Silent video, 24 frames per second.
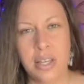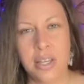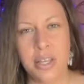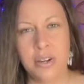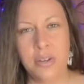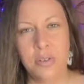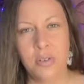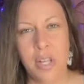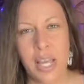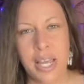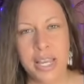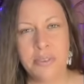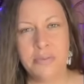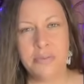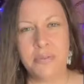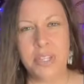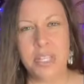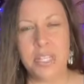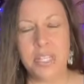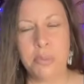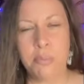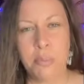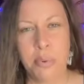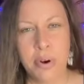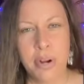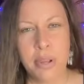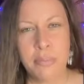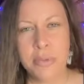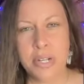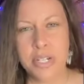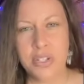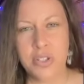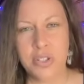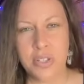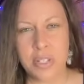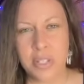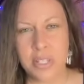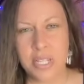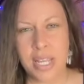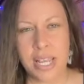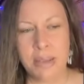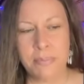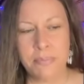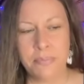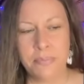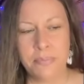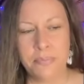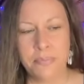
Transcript: Your life is pretty much the same.